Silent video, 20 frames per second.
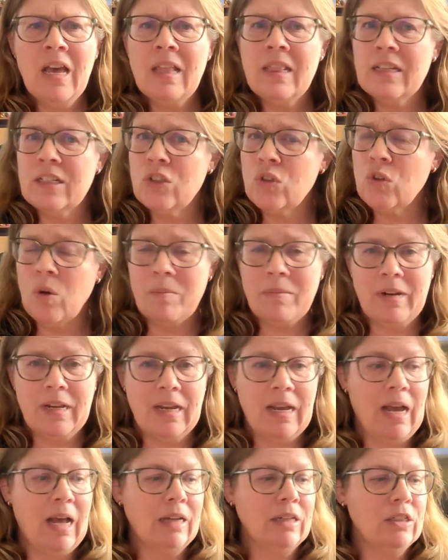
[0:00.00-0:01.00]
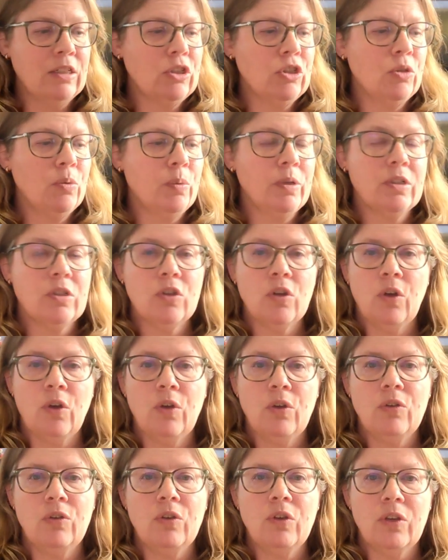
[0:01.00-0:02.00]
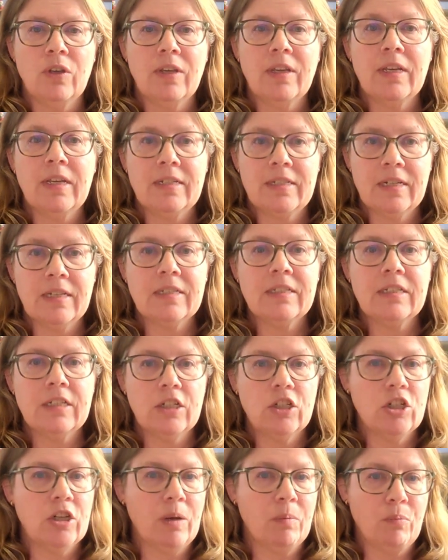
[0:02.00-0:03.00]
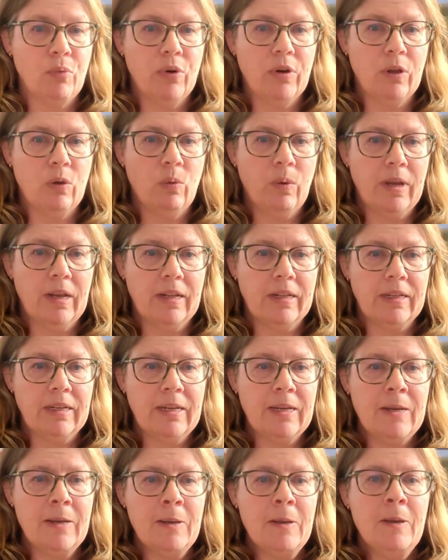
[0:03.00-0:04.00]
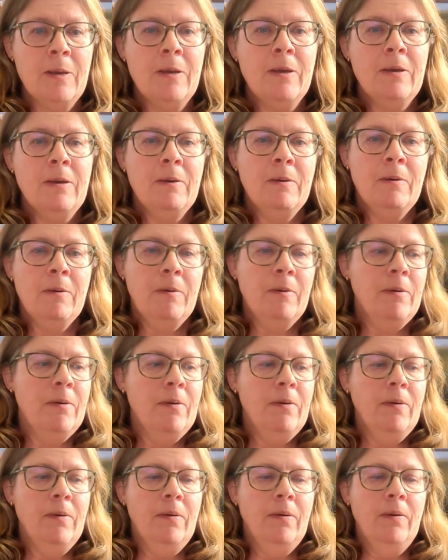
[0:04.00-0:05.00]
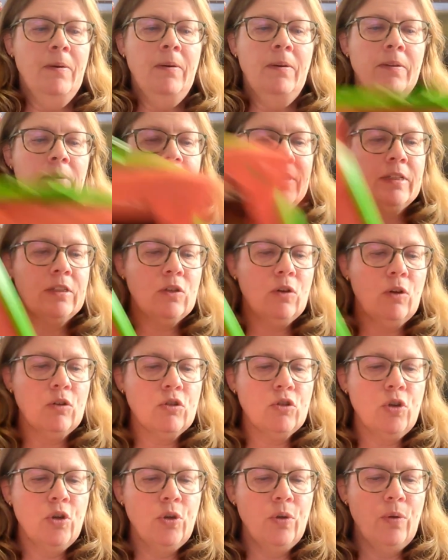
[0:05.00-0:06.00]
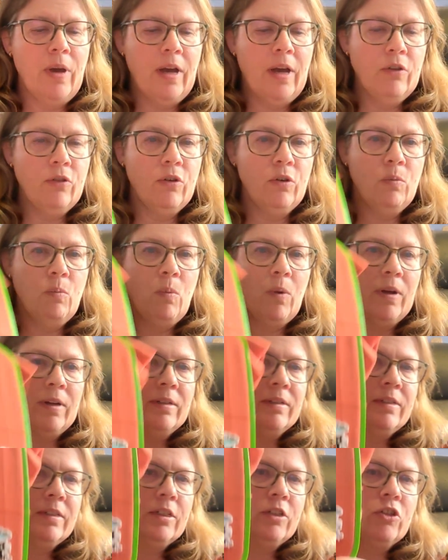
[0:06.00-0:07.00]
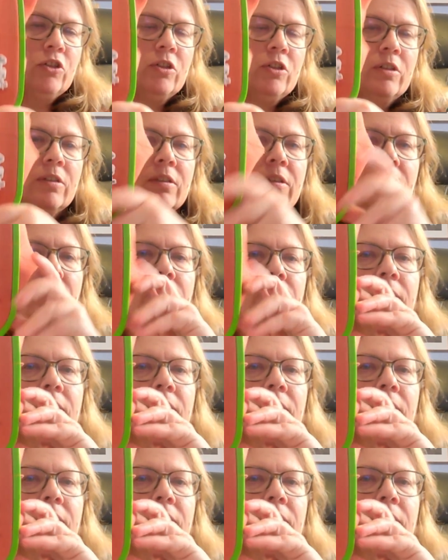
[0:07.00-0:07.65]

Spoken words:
there's not many colours to it, so it does stitch up pretty quickly. This got 201 stitches